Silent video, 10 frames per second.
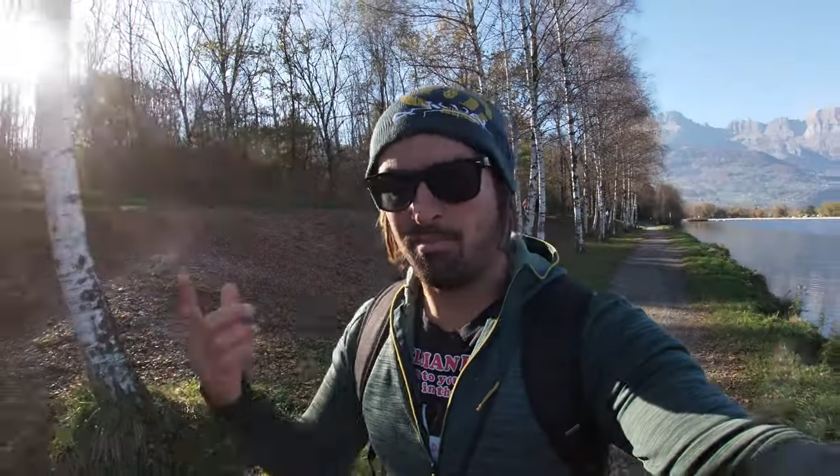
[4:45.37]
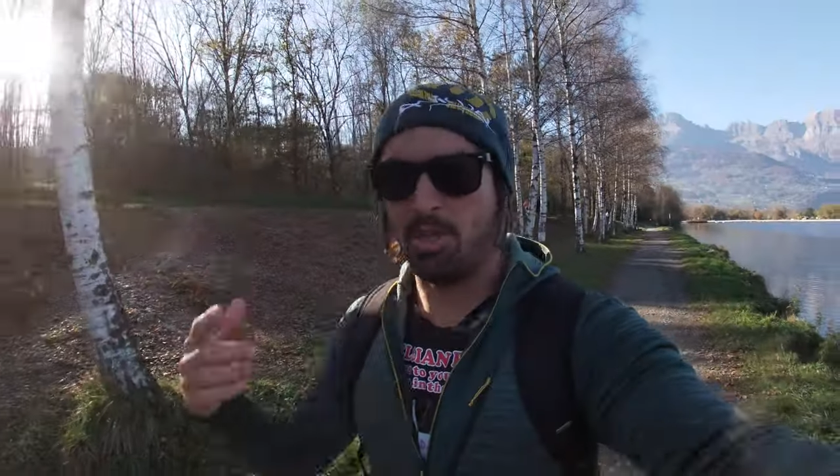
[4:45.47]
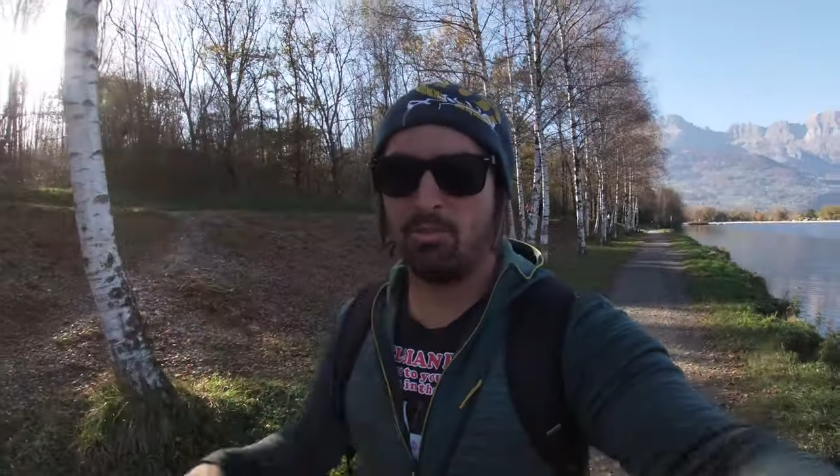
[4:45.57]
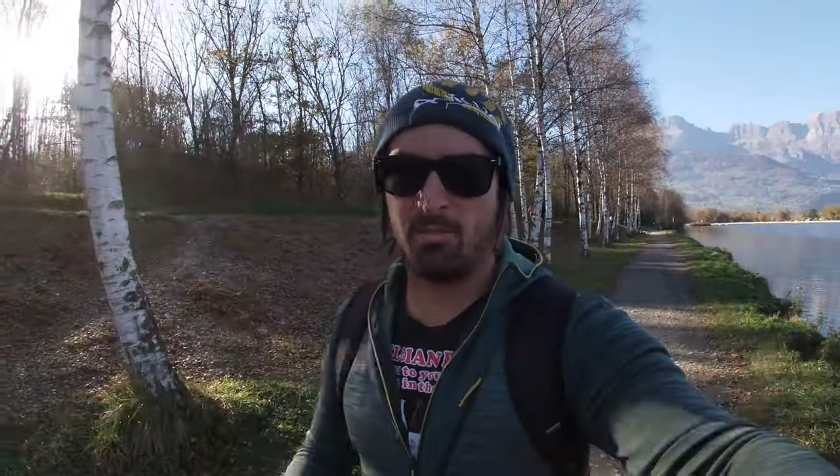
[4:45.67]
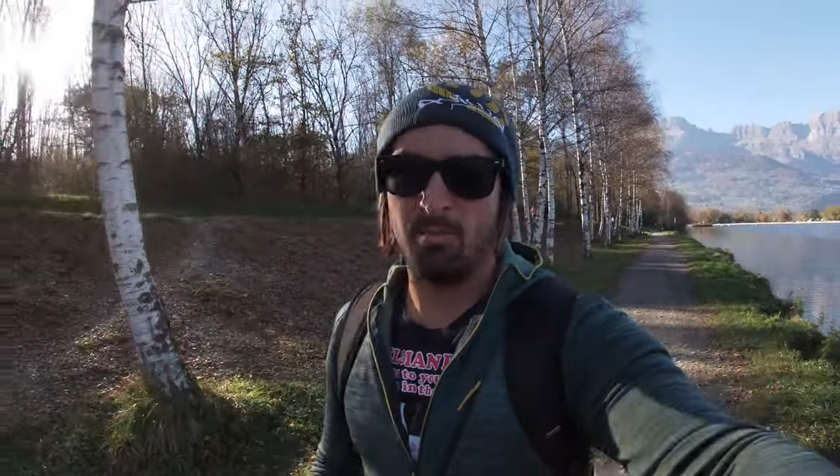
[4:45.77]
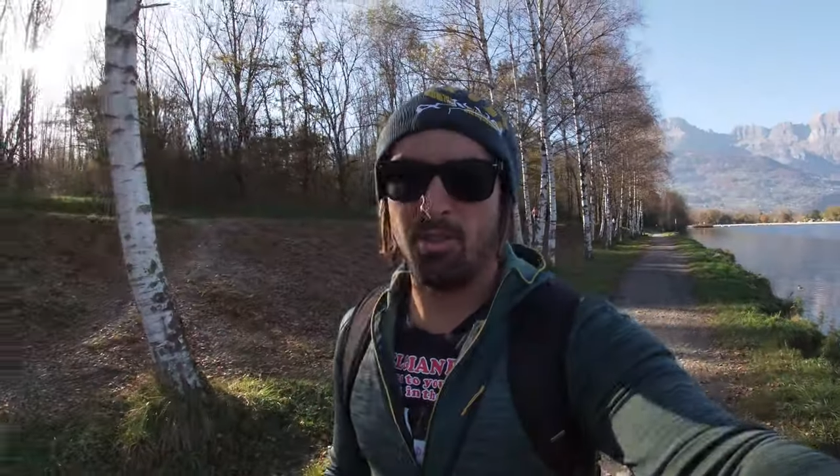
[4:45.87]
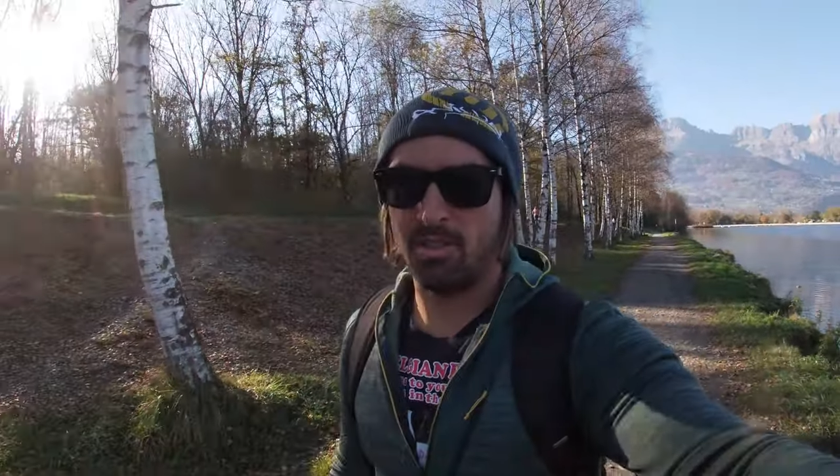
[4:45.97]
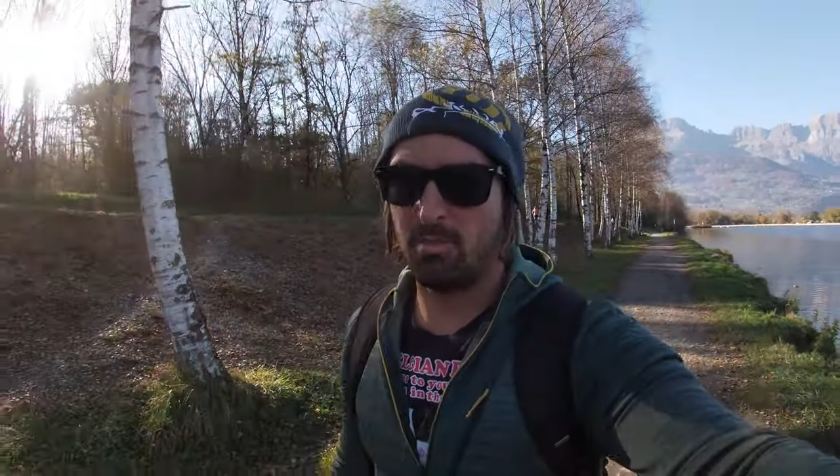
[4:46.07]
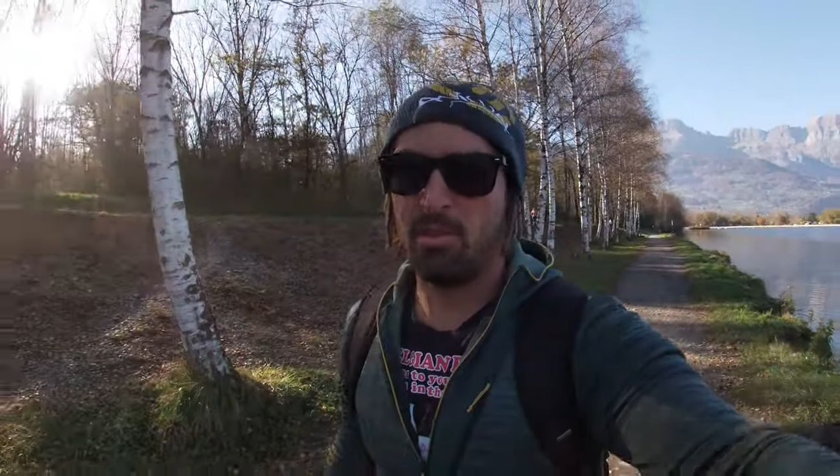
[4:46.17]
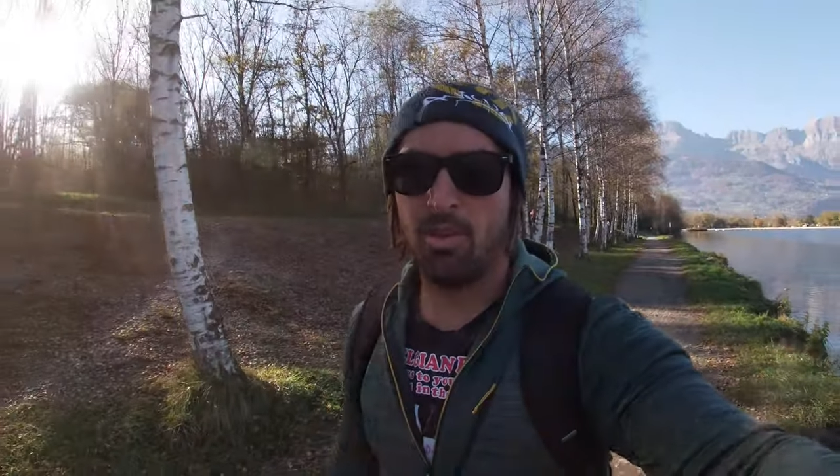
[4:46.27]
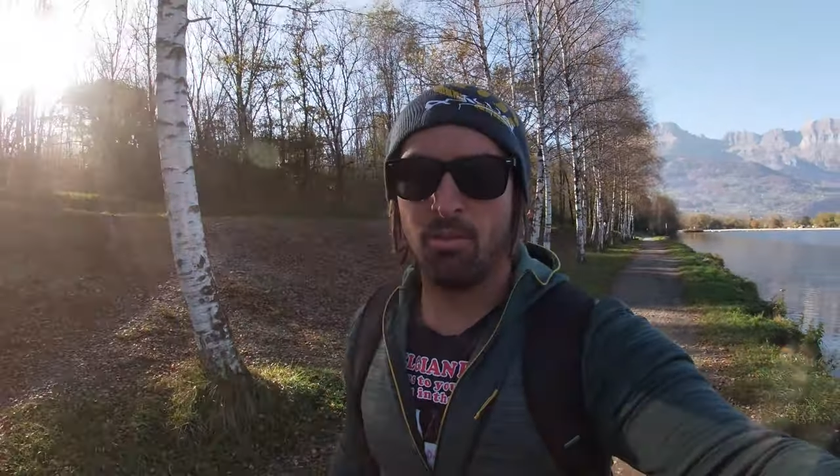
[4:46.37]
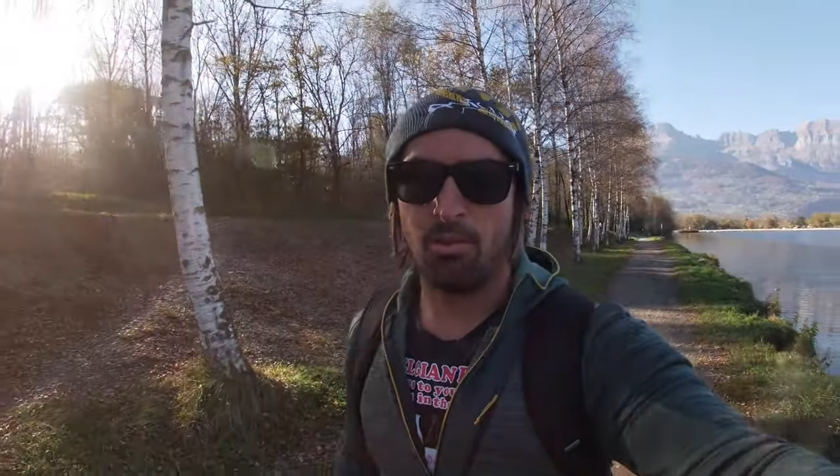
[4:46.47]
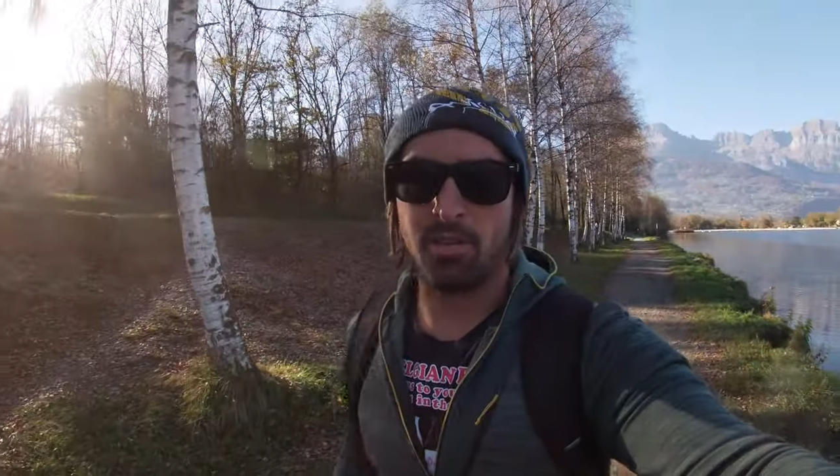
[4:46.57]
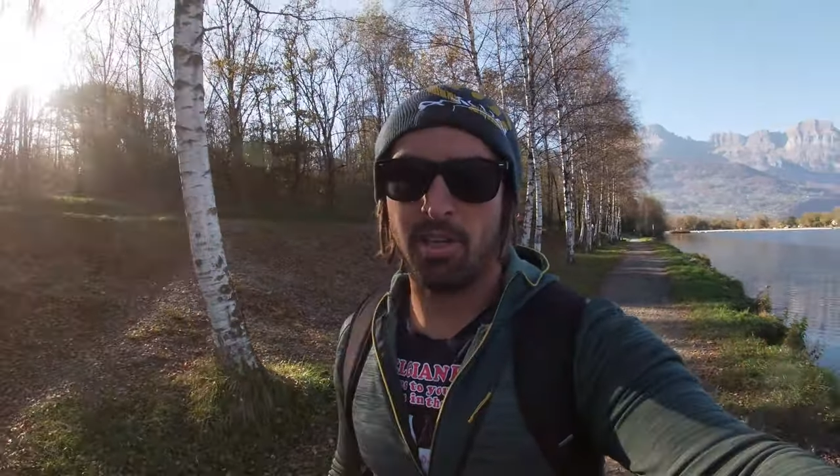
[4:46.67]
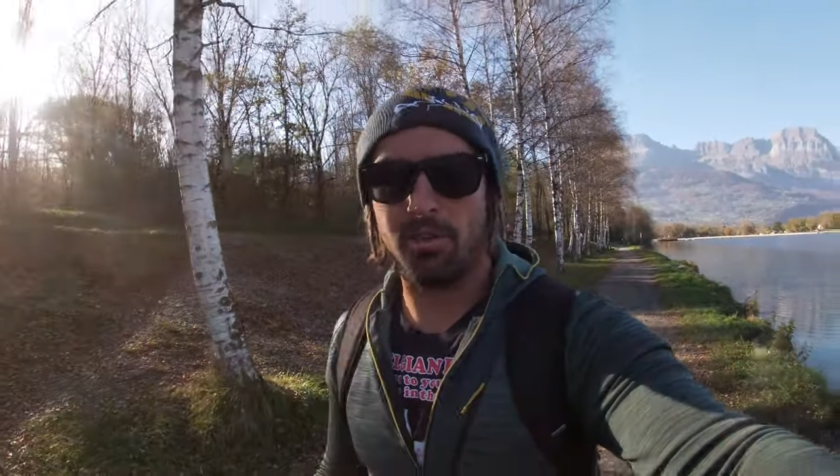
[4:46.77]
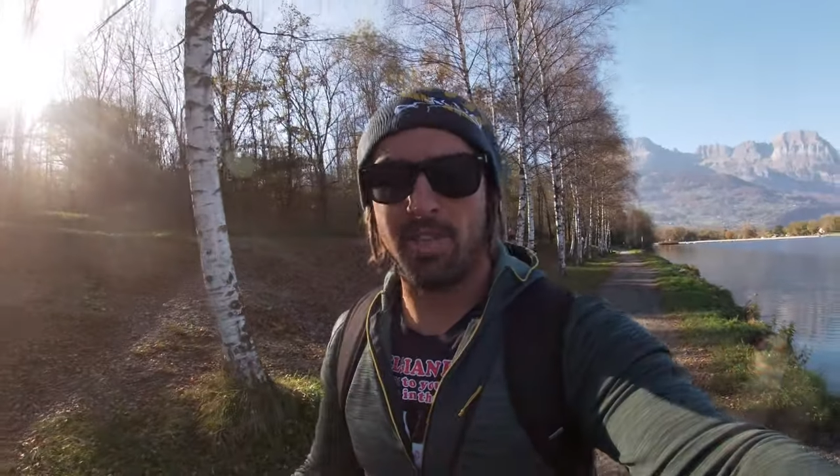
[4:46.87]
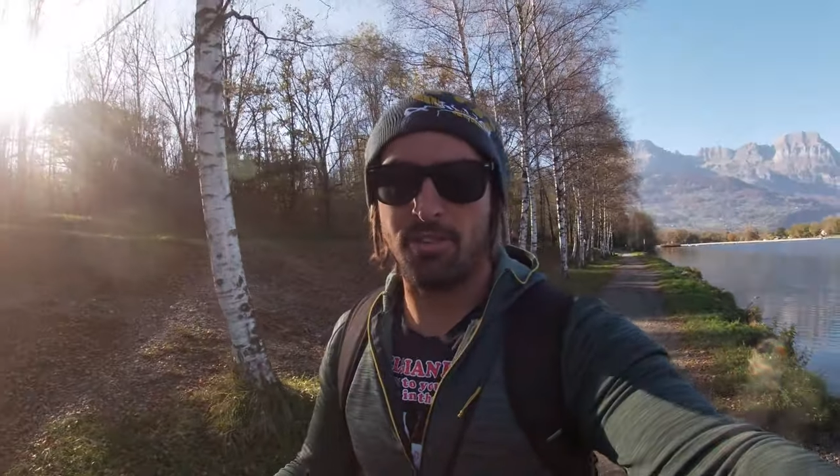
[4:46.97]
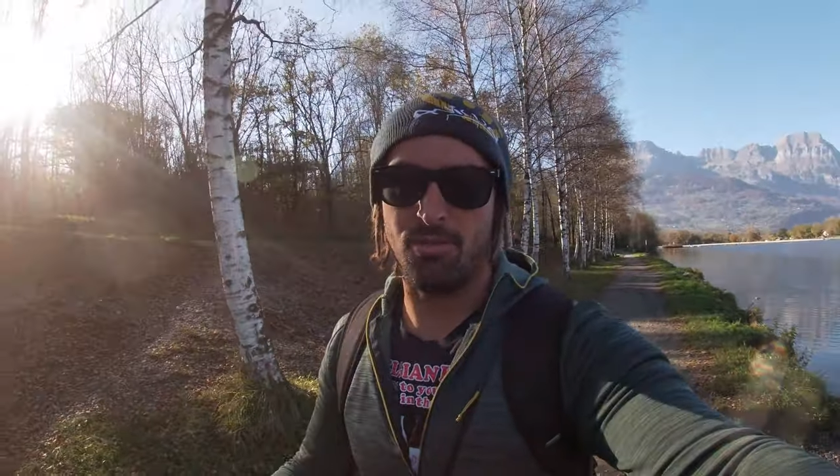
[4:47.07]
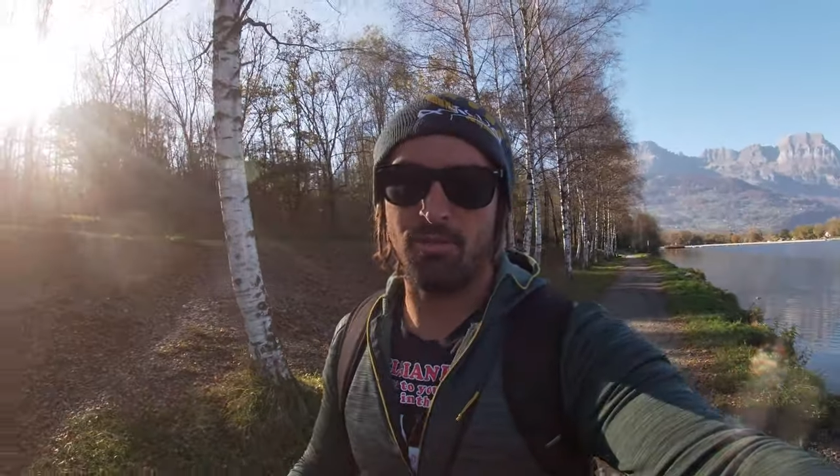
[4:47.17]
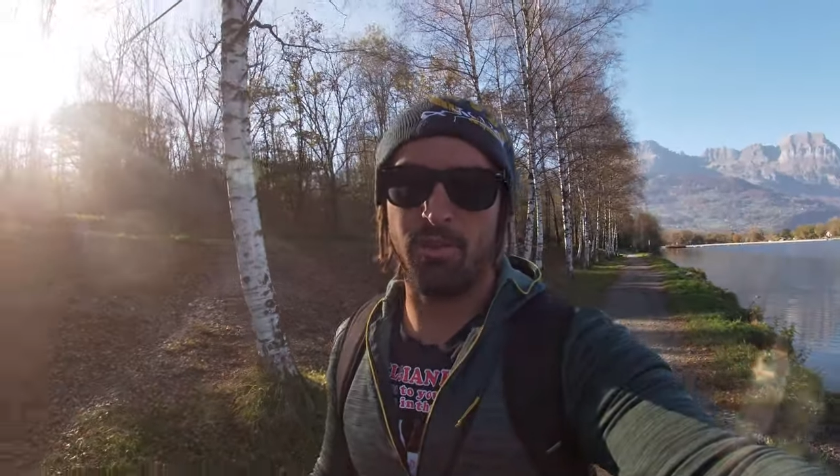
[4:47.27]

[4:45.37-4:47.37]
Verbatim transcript: both top and bottom, are also scheduled